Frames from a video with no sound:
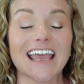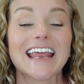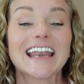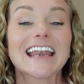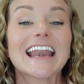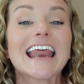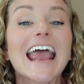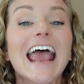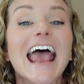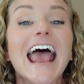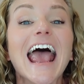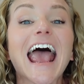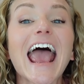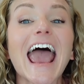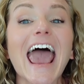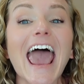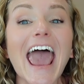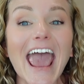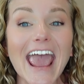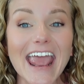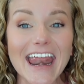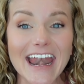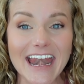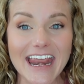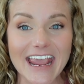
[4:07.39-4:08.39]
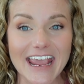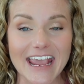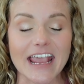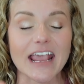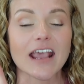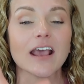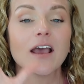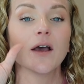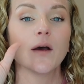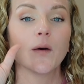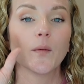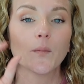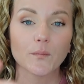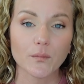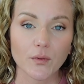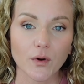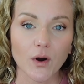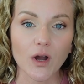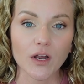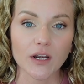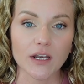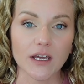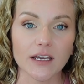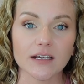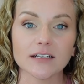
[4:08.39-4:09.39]
And any
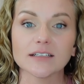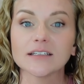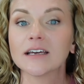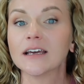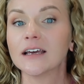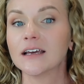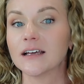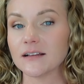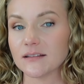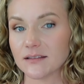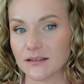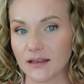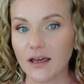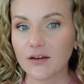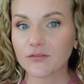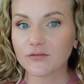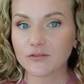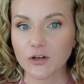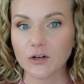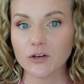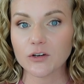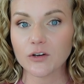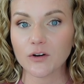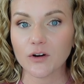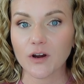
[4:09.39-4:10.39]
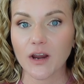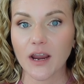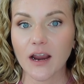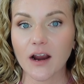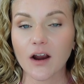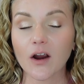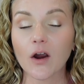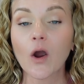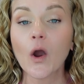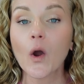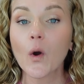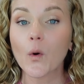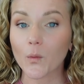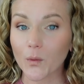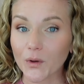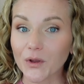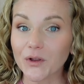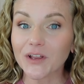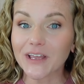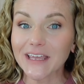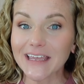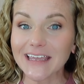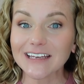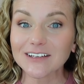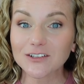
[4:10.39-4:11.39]
product left on your hair
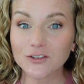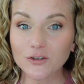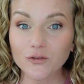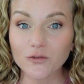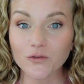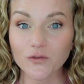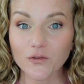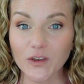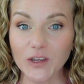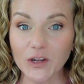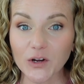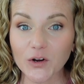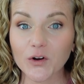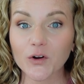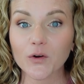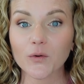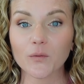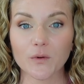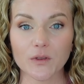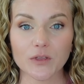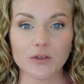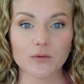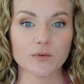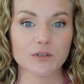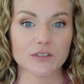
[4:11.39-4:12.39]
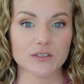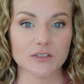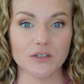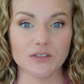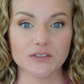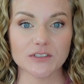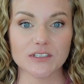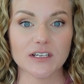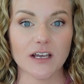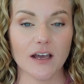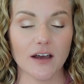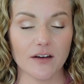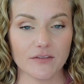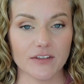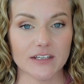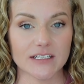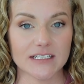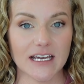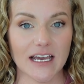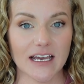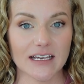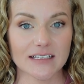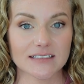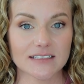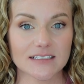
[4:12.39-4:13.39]
will interfere with the results of the
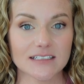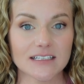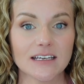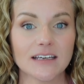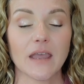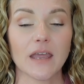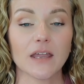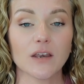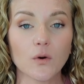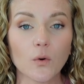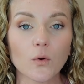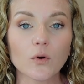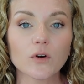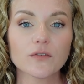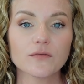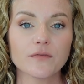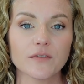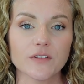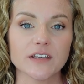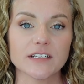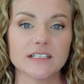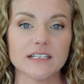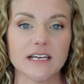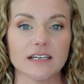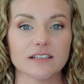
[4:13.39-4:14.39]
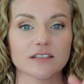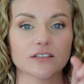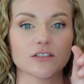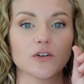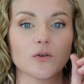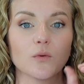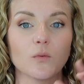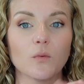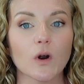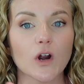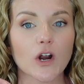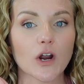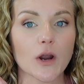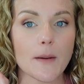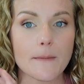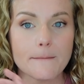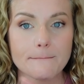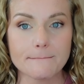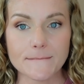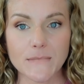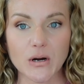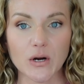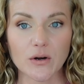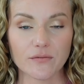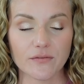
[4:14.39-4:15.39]
test. In order for the test to work
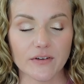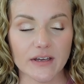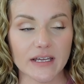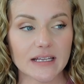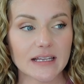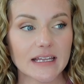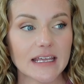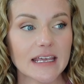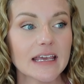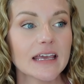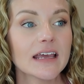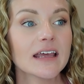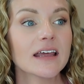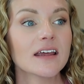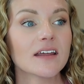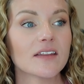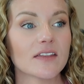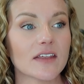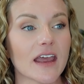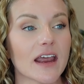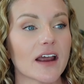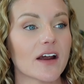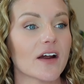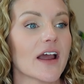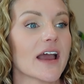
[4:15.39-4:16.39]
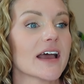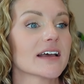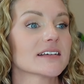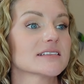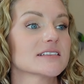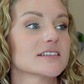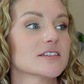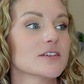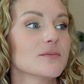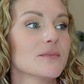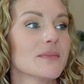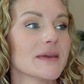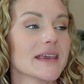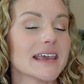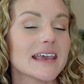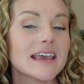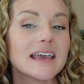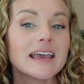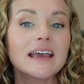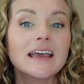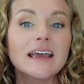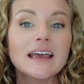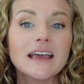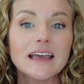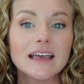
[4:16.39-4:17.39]
perfectly, the hair has to
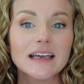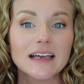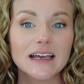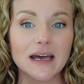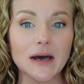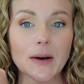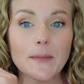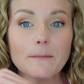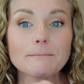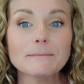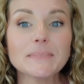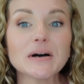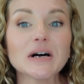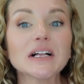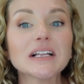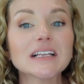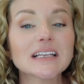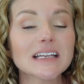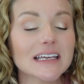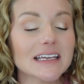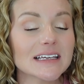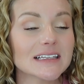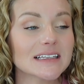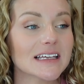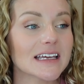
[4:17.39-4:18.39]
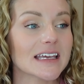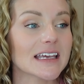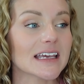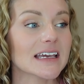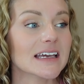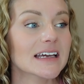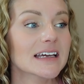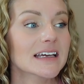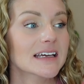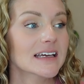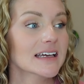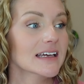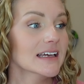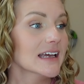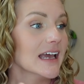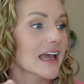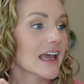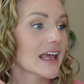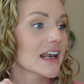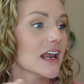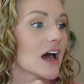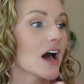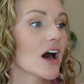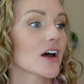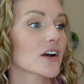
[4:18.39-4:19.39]
be completely
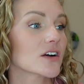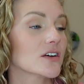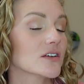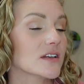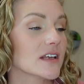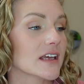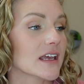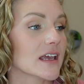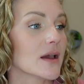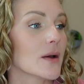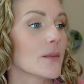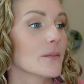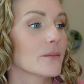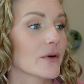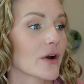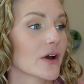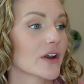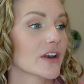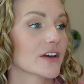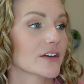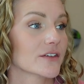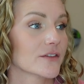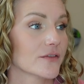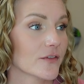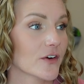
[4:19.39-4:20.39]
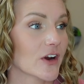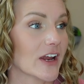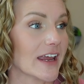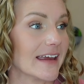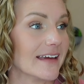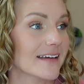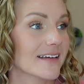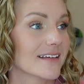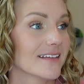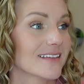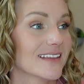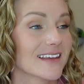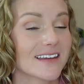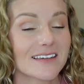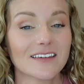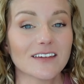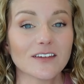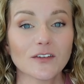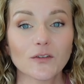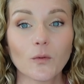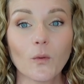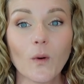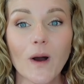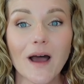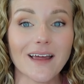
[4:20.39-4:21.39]
and utterly product free. This
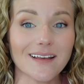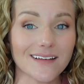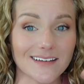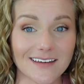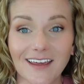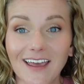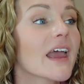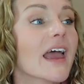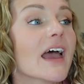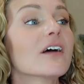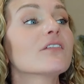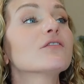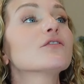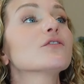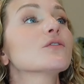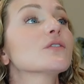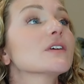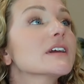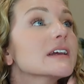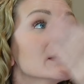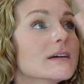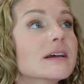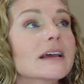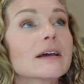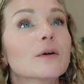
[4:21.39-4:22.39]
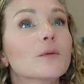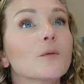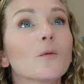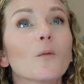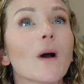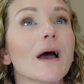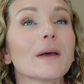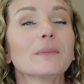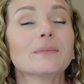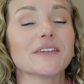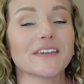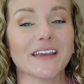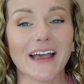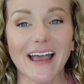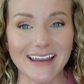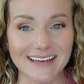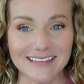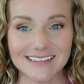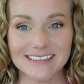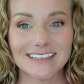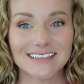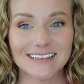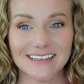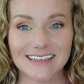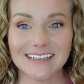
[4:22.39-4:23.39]
is what every
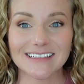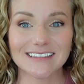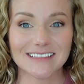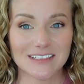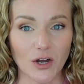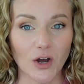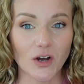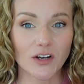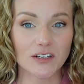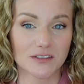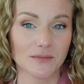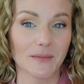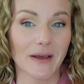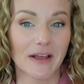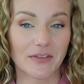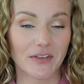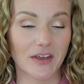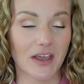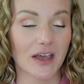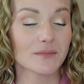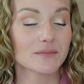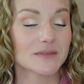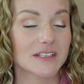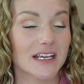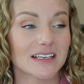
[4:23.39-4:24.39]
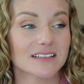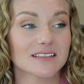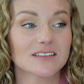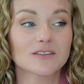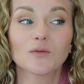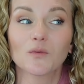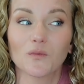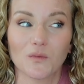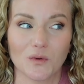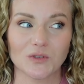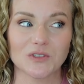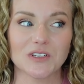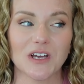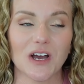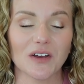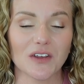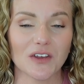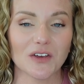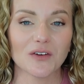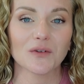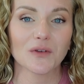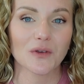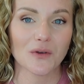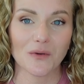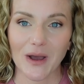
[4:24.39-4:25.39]
website that talks about the cup test will tell
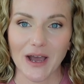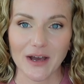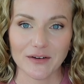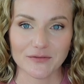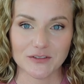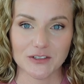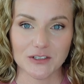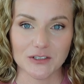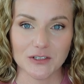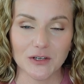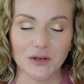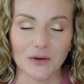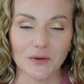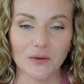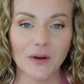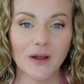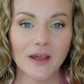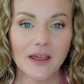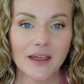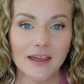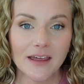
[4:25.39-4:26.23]
you you have to do.